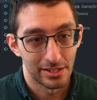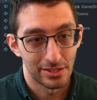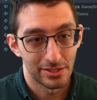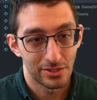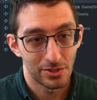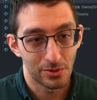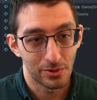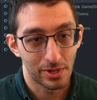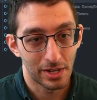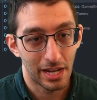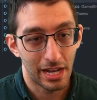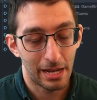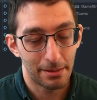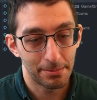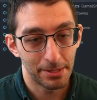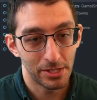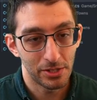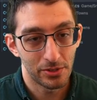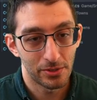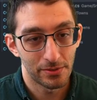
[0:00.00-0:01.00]
So
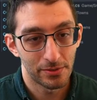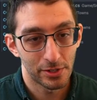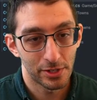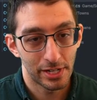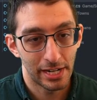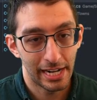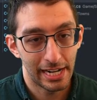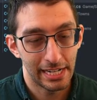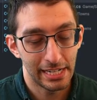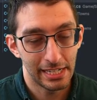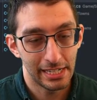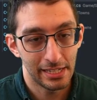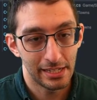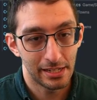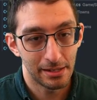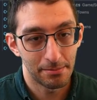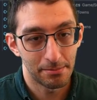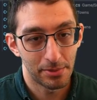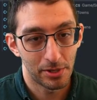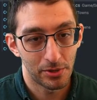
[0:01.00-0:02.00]
copy over any
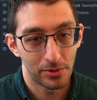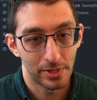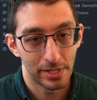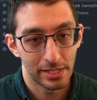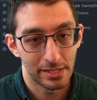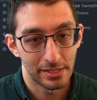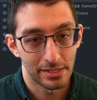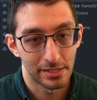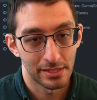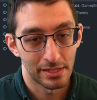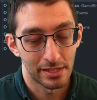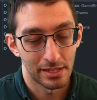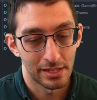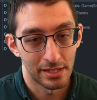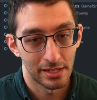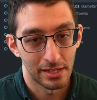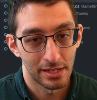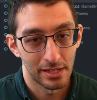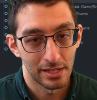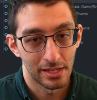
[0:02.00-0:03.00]
components
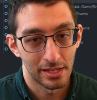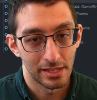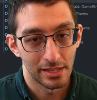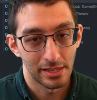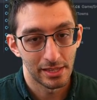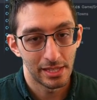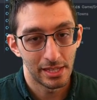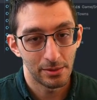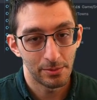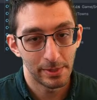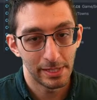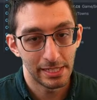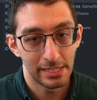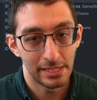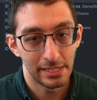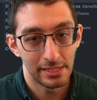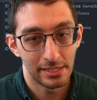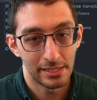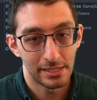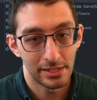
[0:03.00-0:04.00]
that we
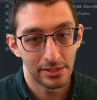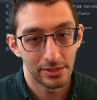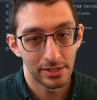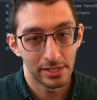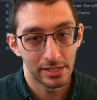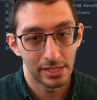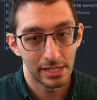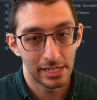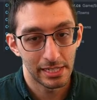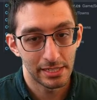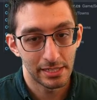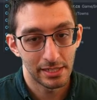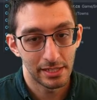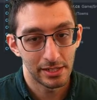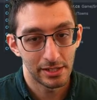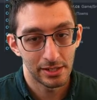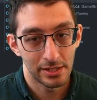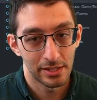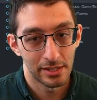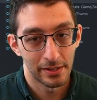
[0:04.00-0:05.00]
deserialized
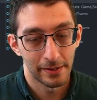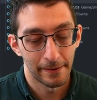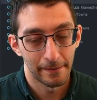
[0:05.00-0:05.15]
here.